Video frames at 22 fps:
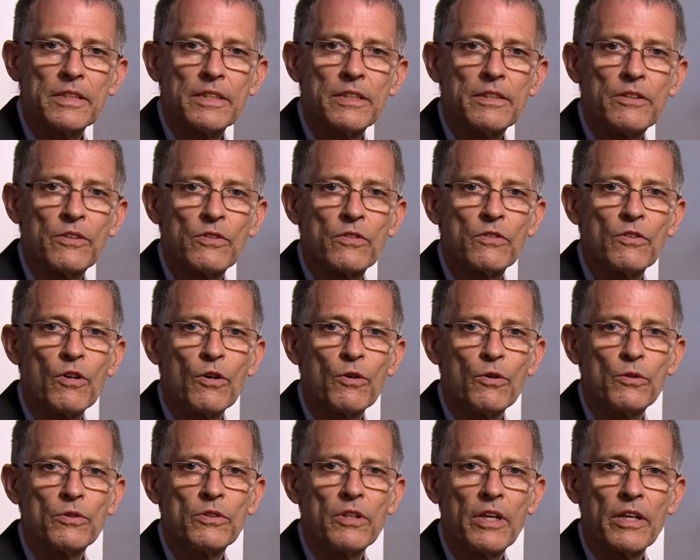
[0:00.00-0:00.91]
it is
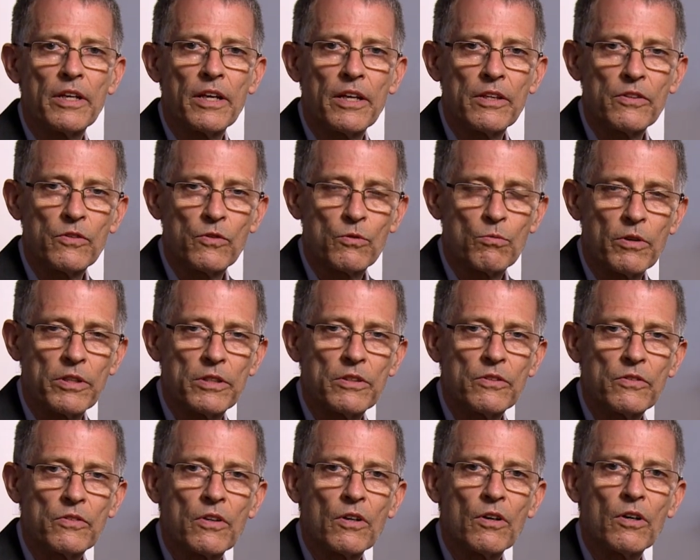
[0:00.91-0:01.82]
known as what
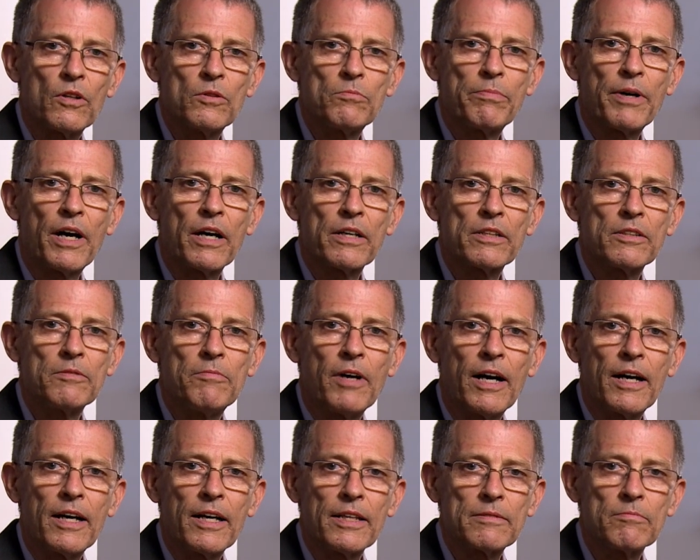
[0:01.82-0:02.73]
is called Param
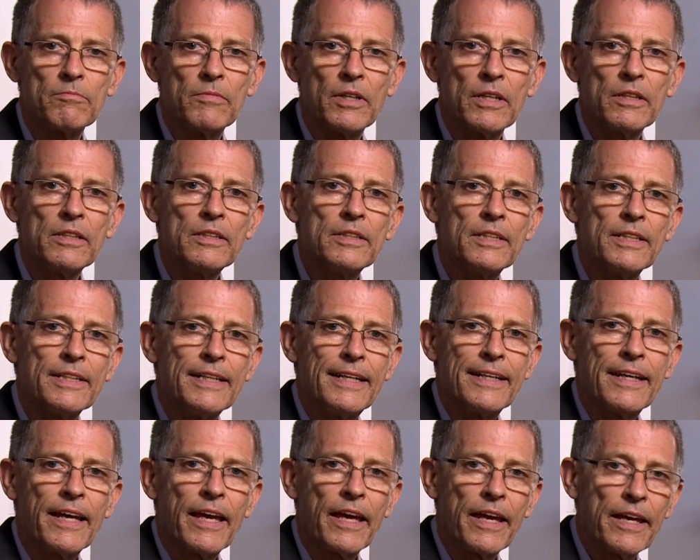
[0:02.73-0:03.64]
Atma,
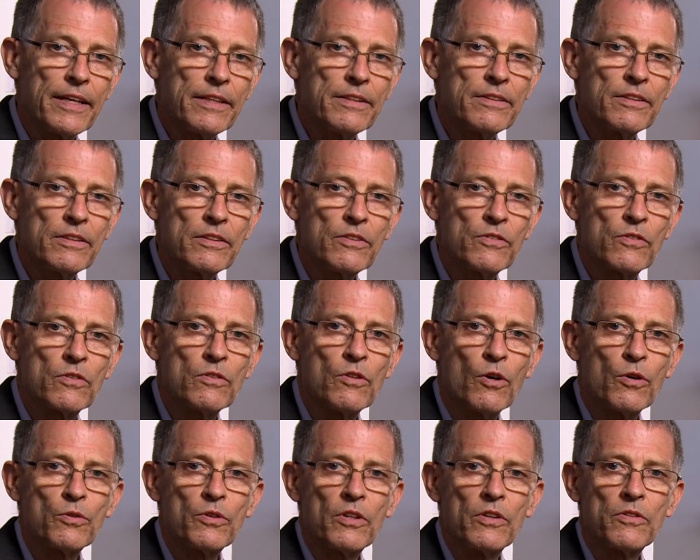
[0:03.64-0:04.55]
and it is
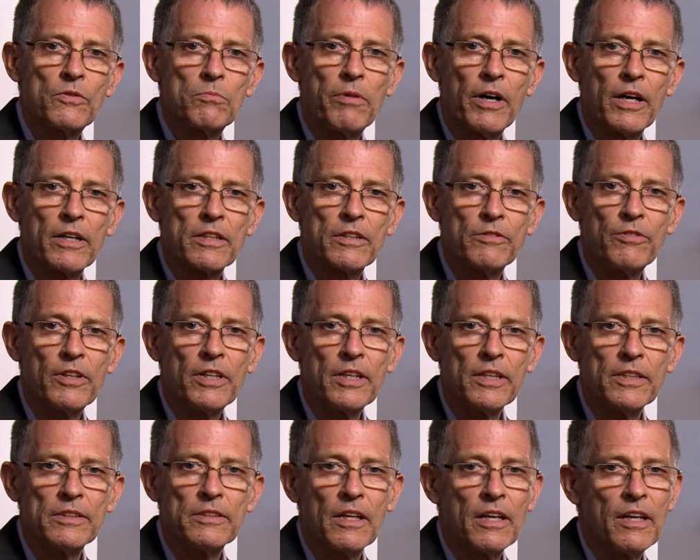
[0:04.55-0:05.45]
known as
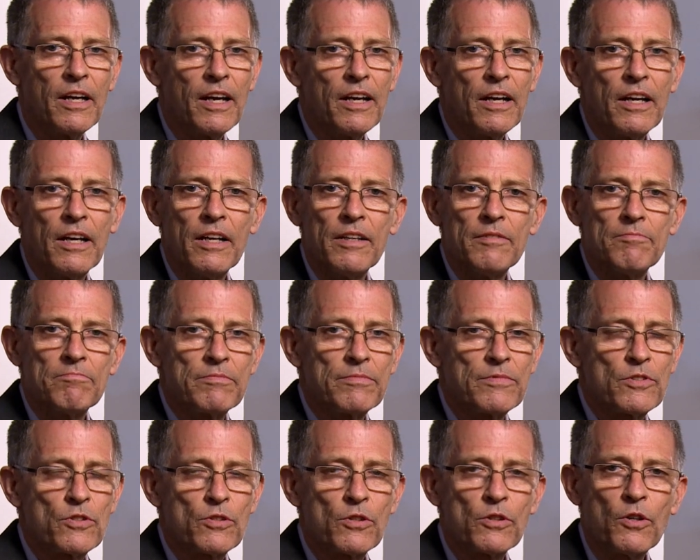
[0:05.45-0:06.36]
Bhagavan.
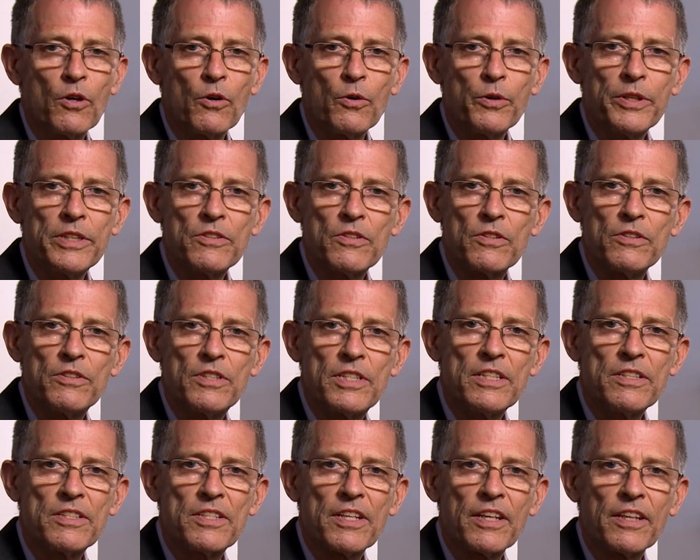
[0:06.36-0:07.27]
To go into
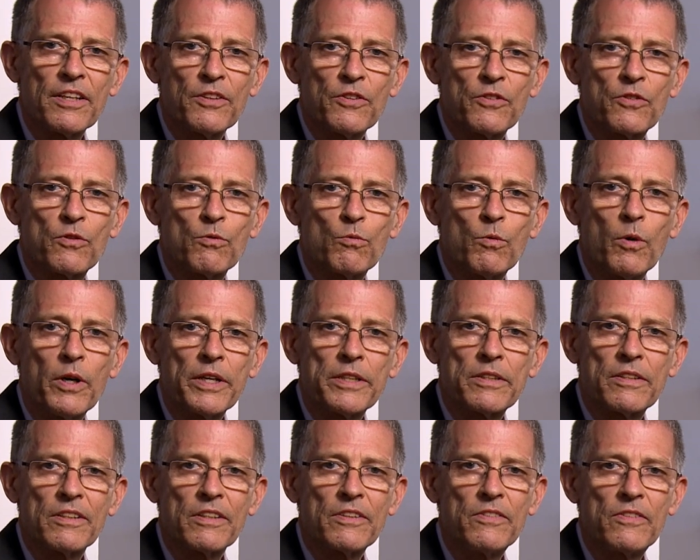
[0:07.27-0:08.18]
details what
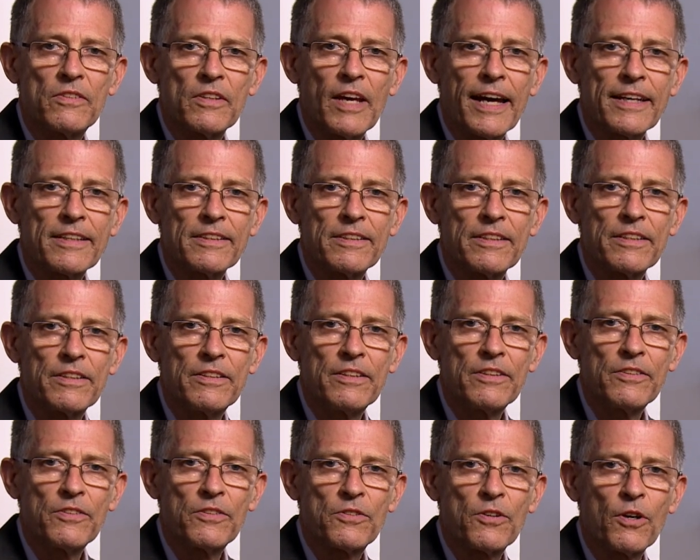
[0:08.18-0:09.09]
exactly
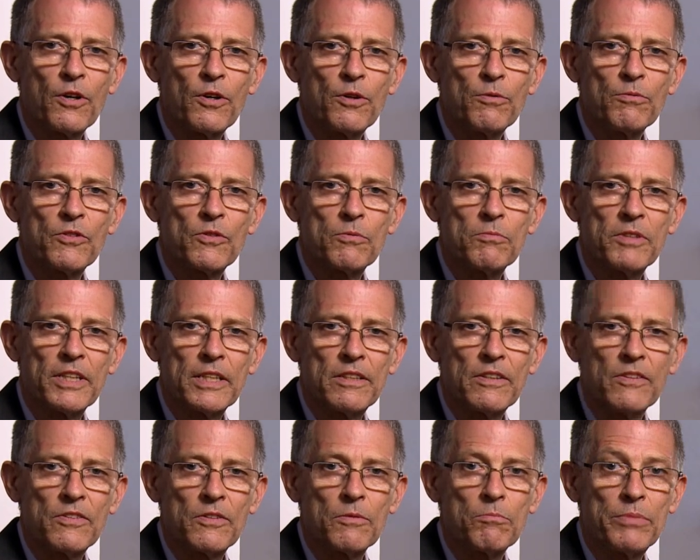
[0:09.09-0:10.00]
these terms mean
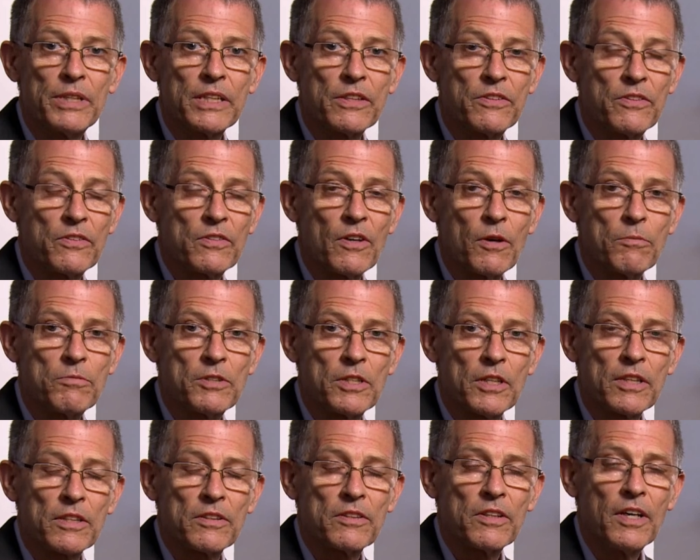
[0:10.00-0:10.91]
is a big
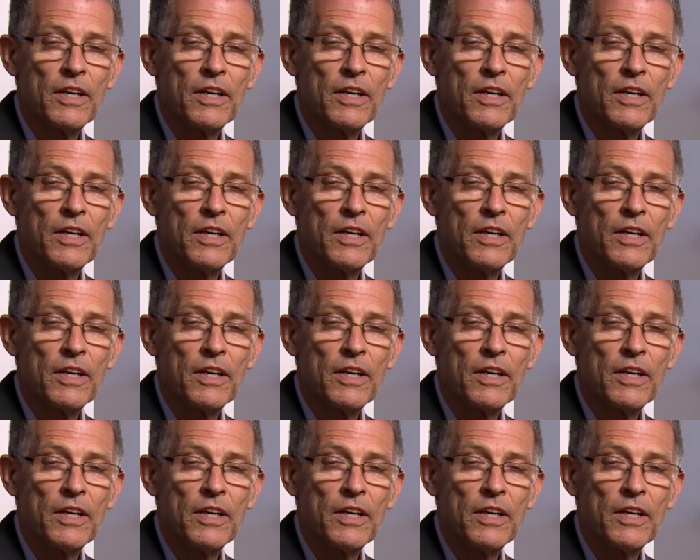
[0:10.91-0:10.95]
subject,